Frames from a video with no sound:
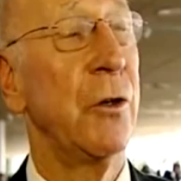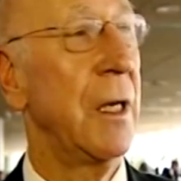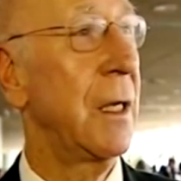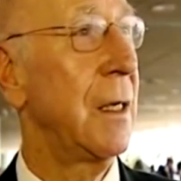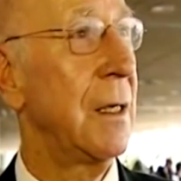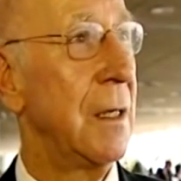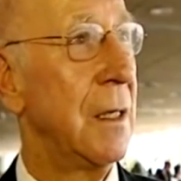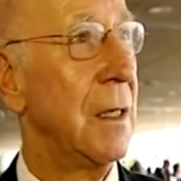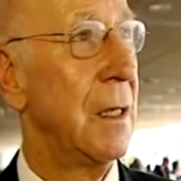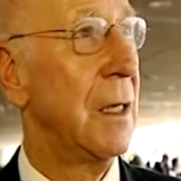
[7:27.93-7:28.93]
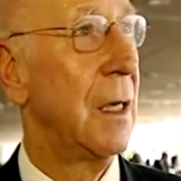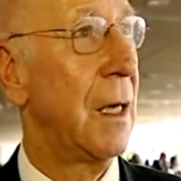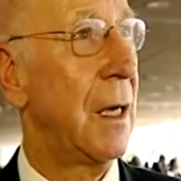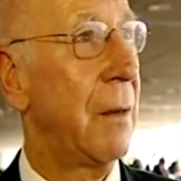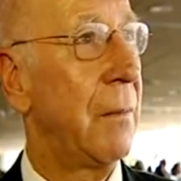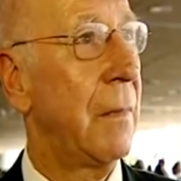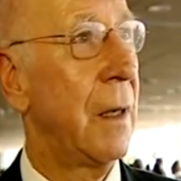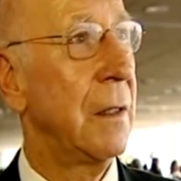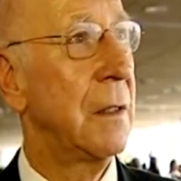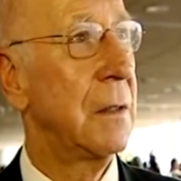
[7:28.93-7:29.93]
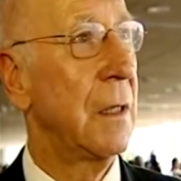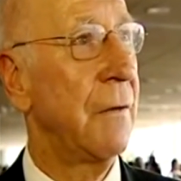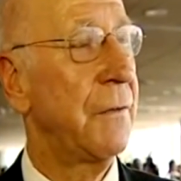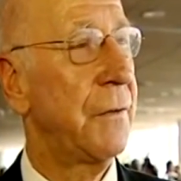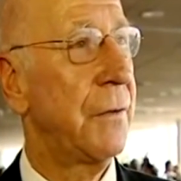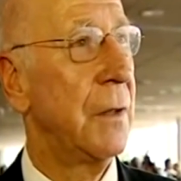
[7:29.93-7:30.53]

unique, um, and if